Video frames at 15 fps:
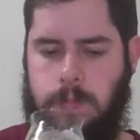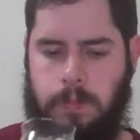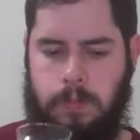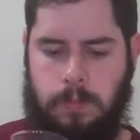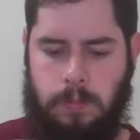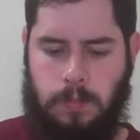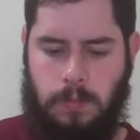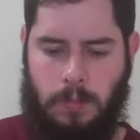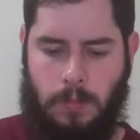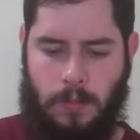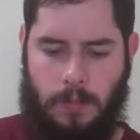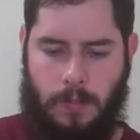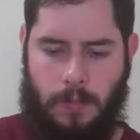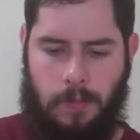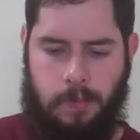
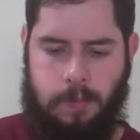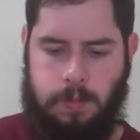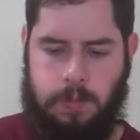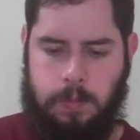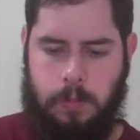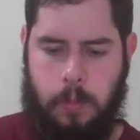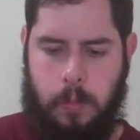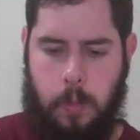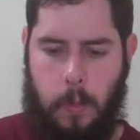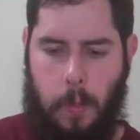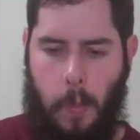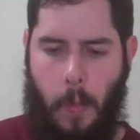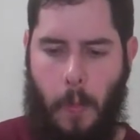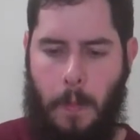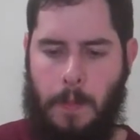
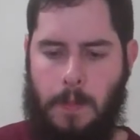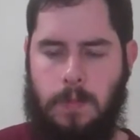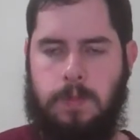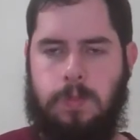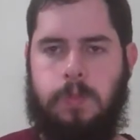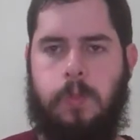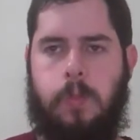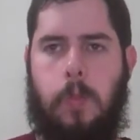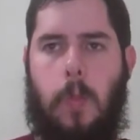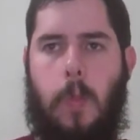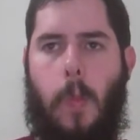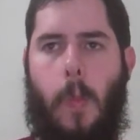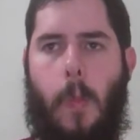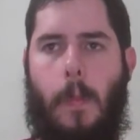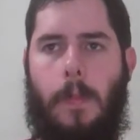
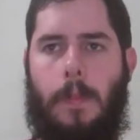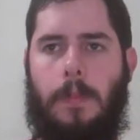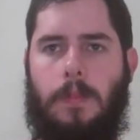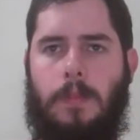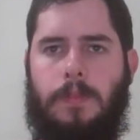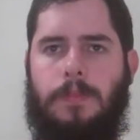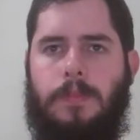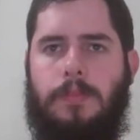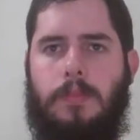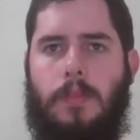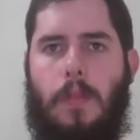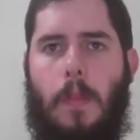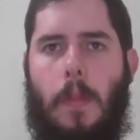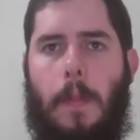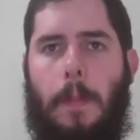
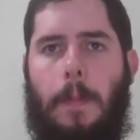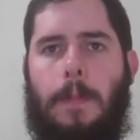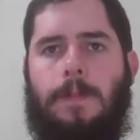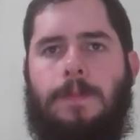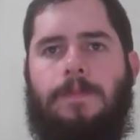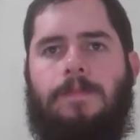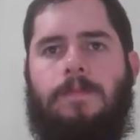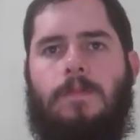No one is speaking in this clip.